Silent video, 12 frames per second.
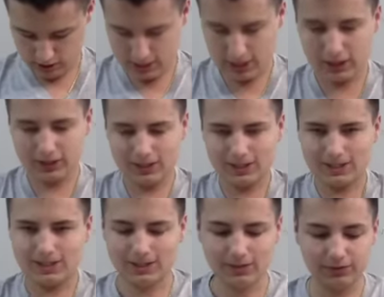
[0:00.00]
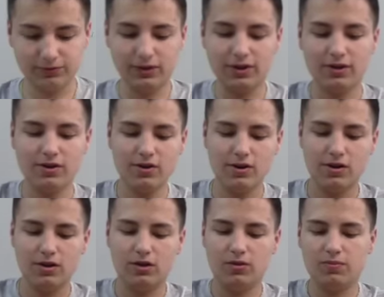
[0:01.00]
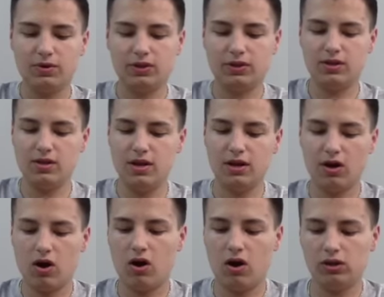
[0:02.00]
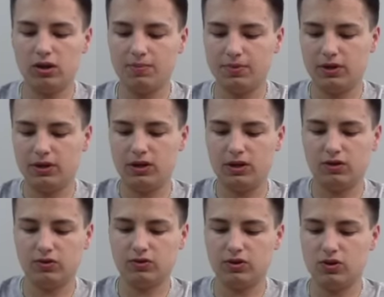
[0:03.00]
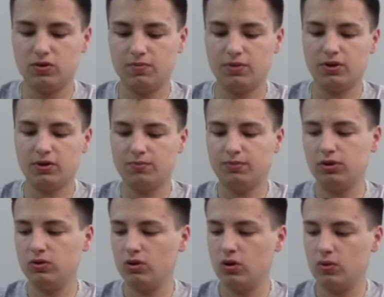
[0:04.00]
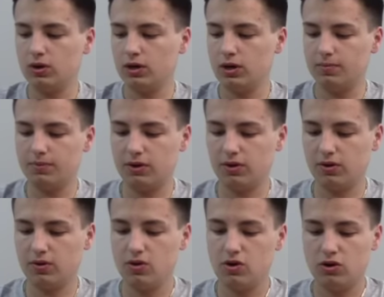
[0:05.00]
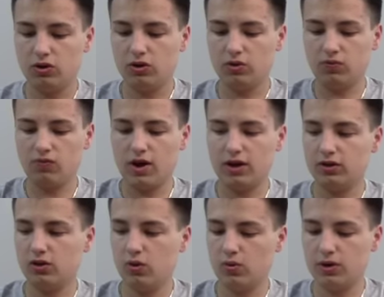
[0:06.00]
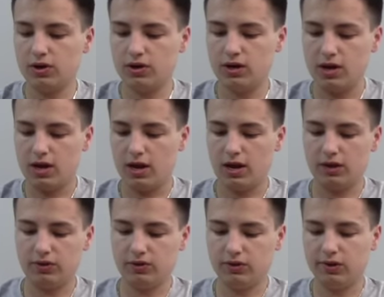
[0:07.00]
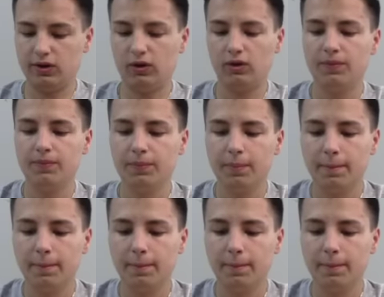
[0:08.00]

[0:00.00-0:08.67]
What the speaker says: get it stuck on your finger. You put it all up in here. So you can put your blue cord up here, your red cord, and your little